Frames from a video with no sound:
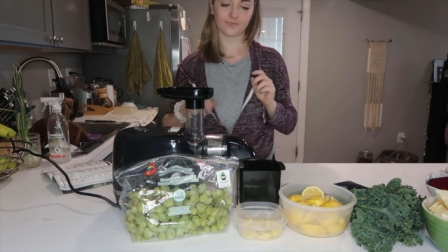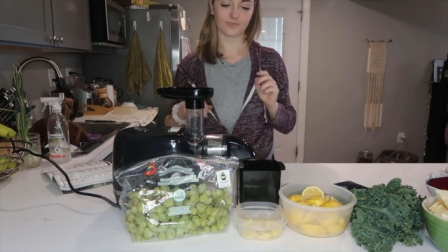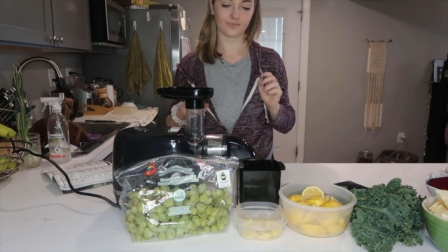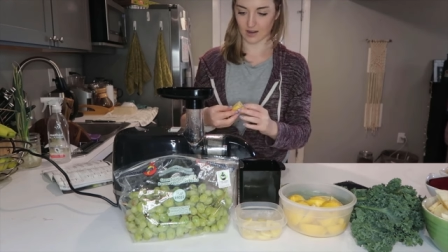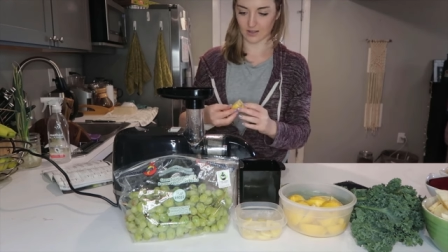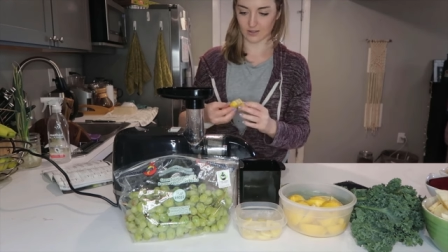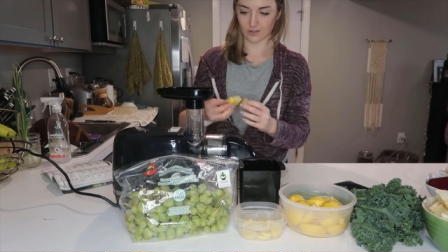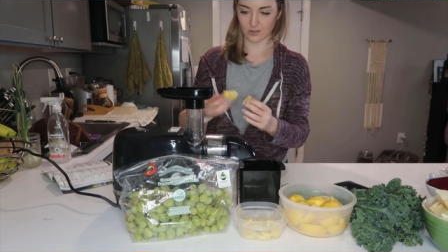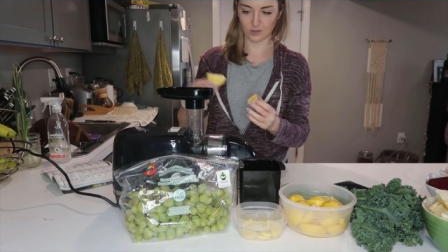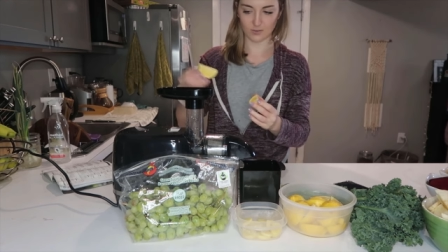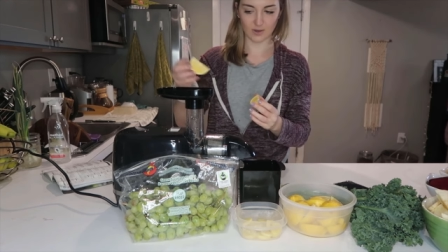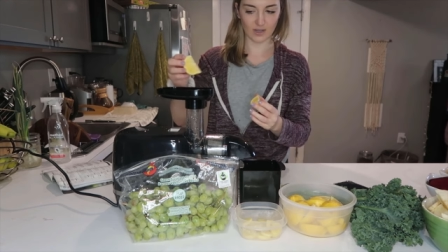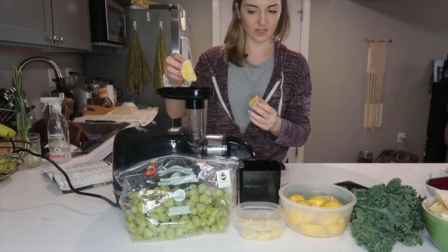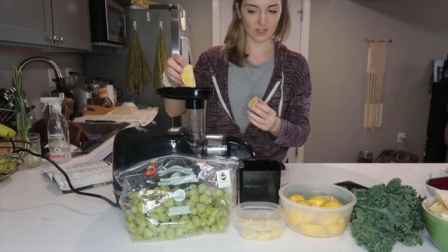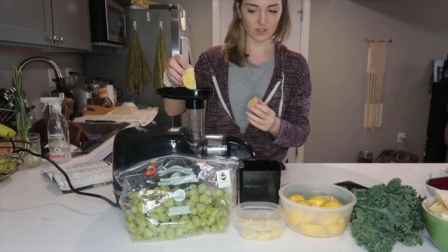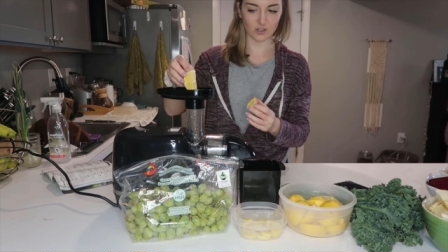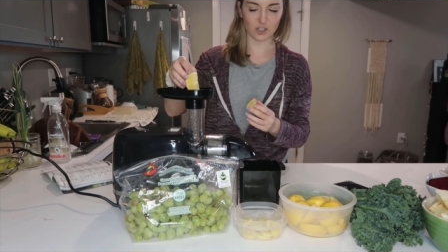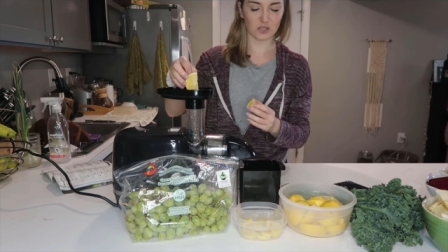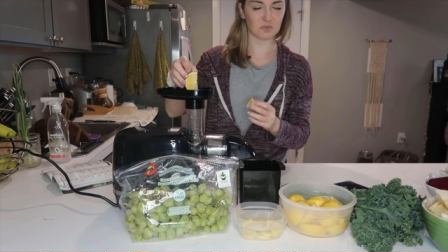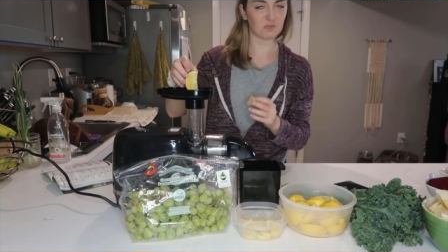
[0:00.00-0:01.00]
I assume I
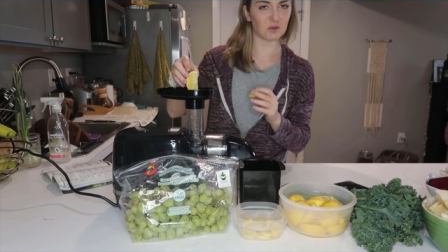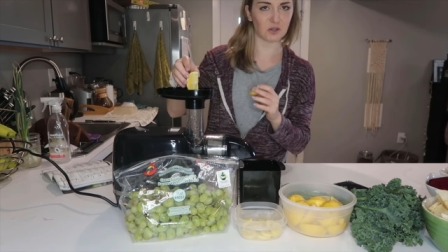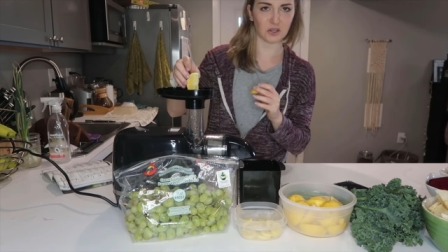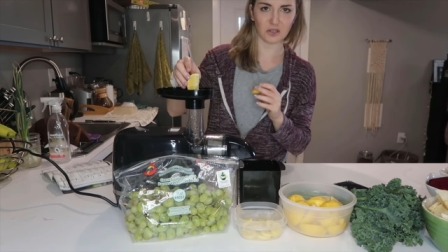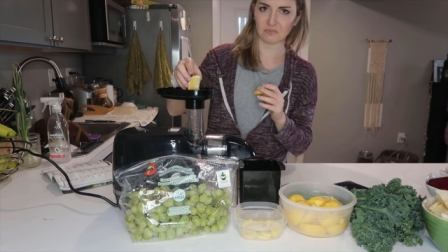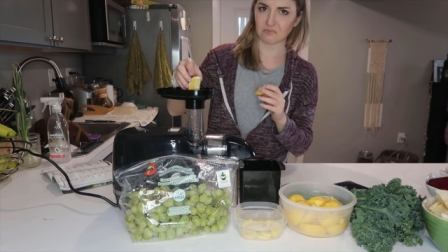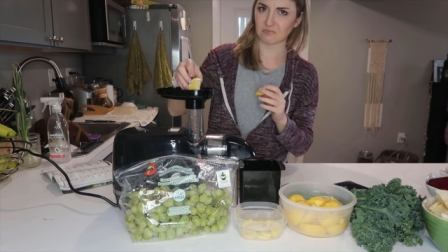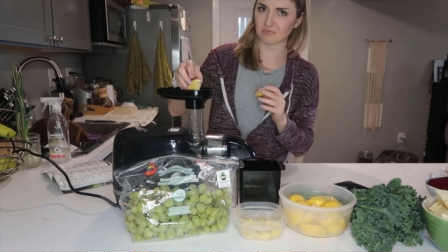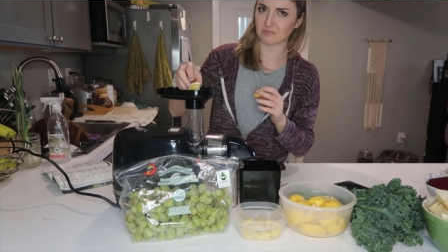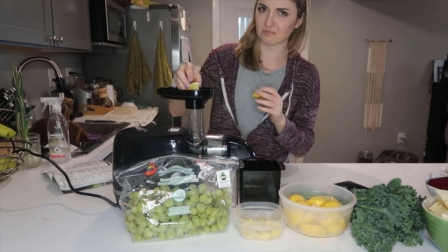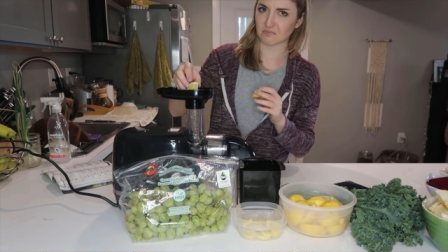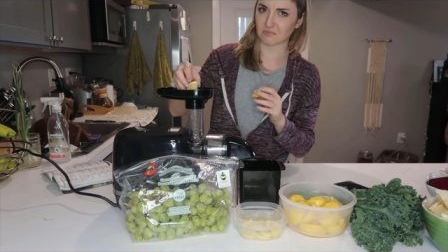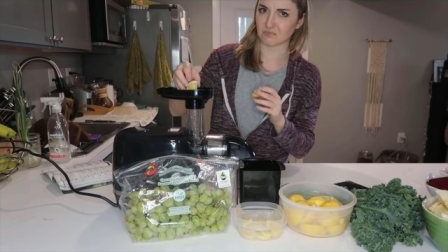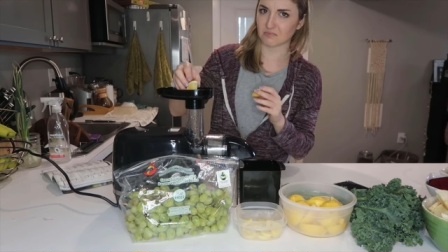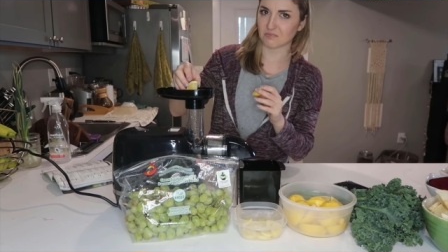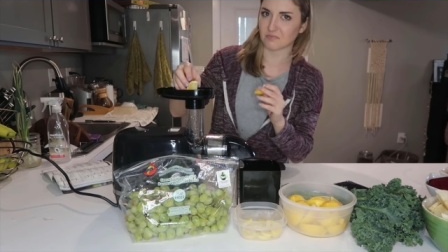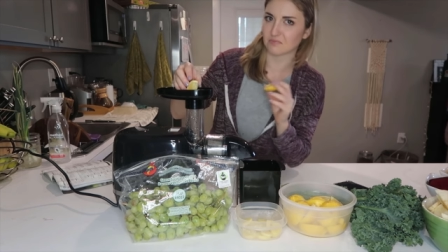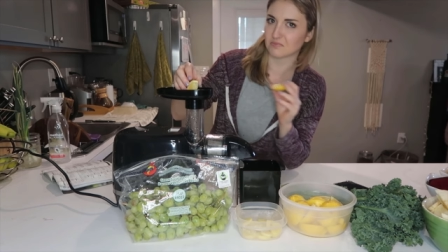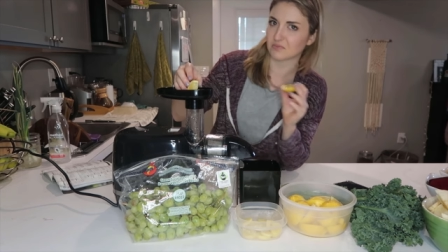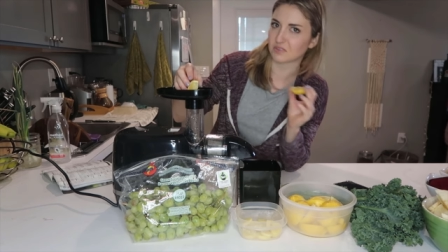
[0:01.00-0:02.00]
can just put
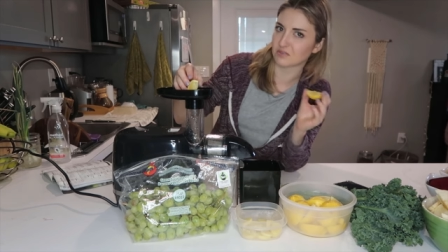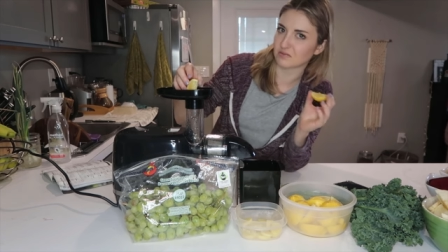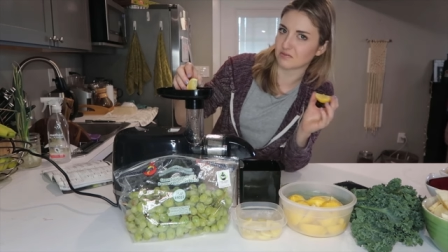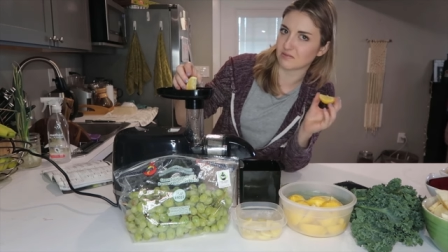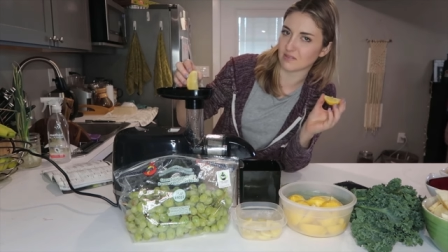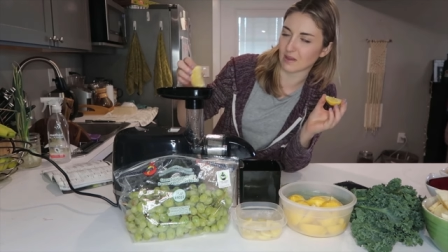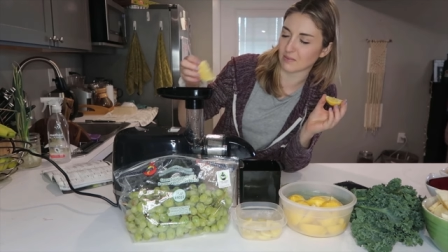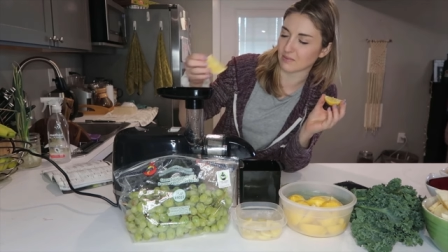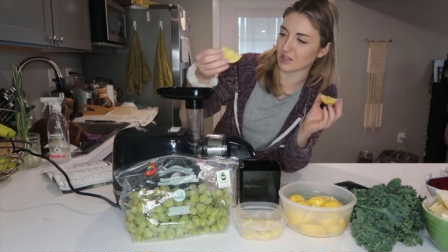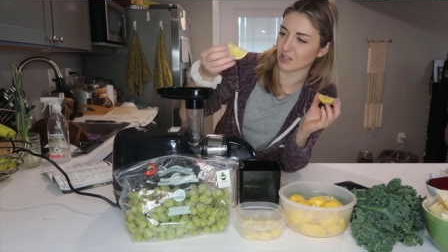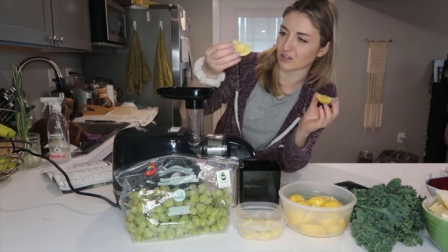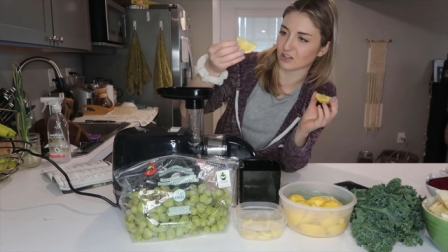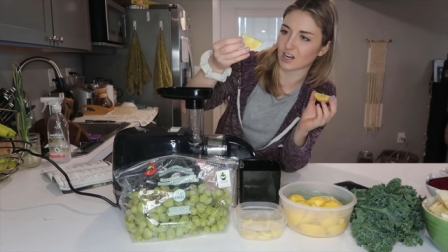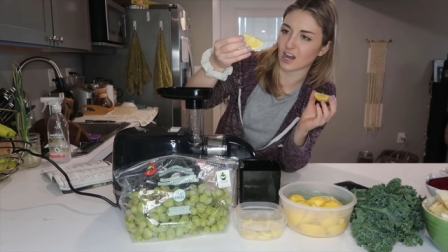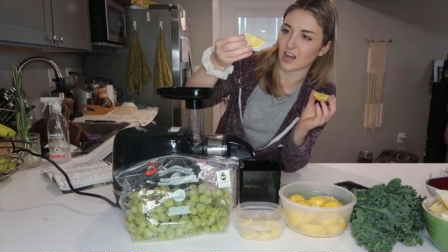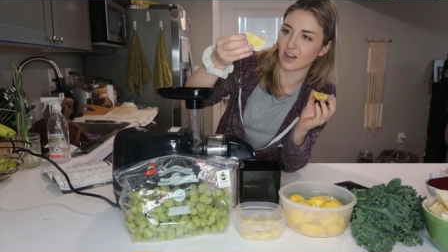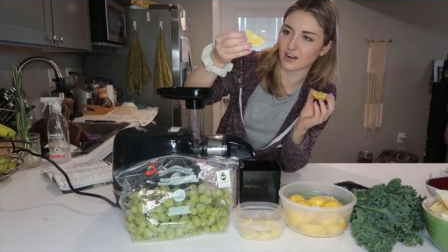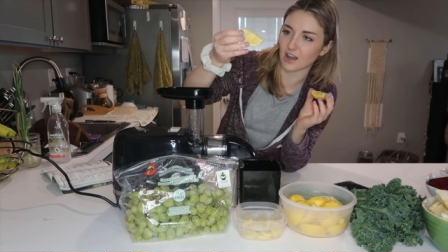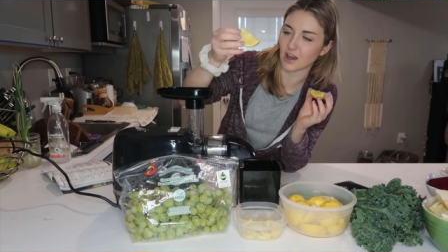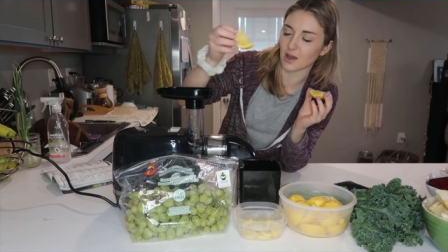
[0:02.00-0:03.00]
I mean, they're
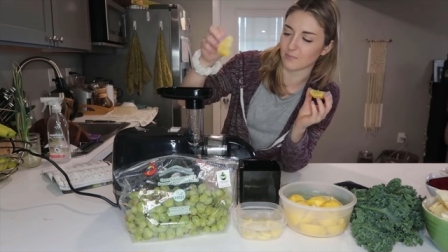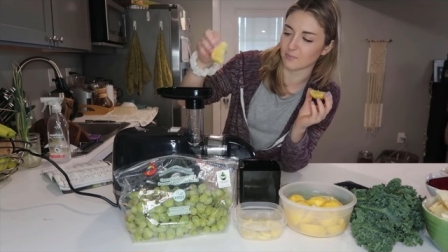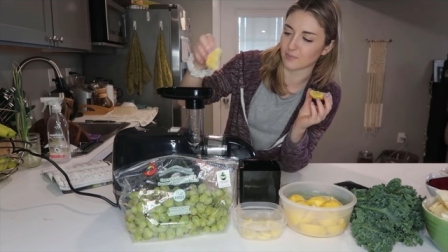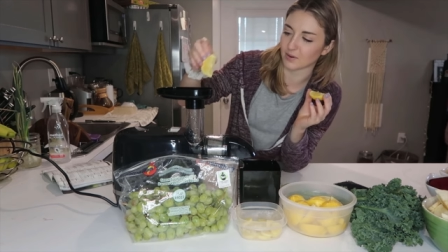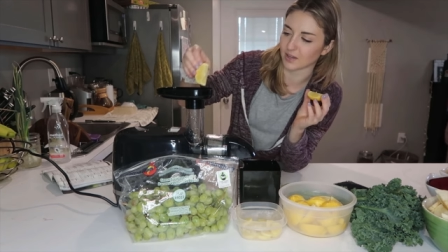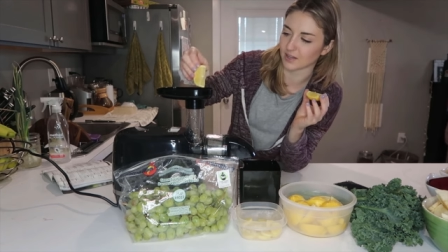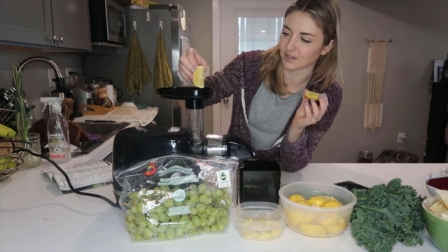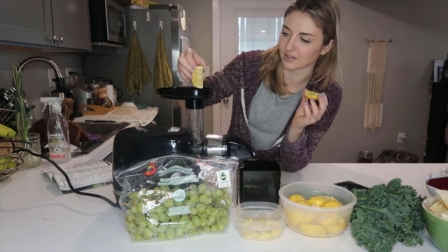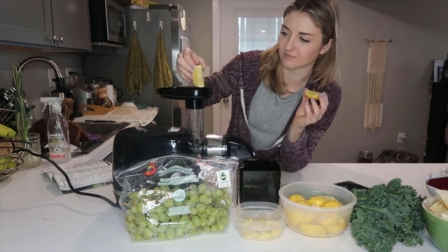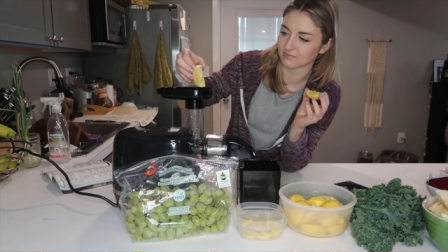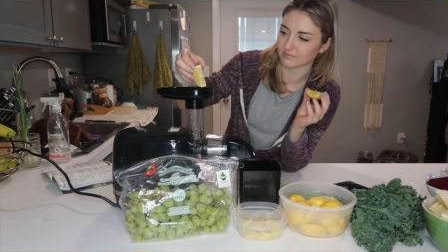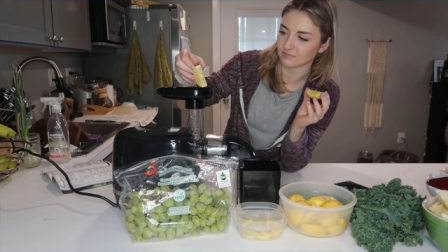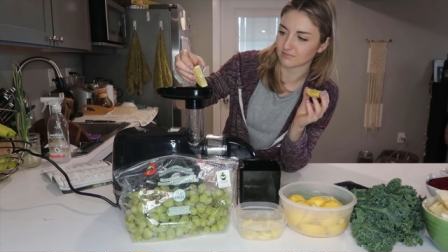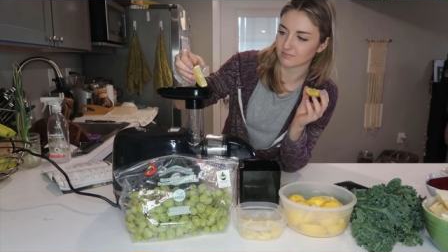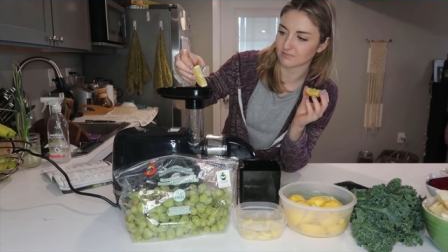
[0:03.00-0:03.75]
cut up, but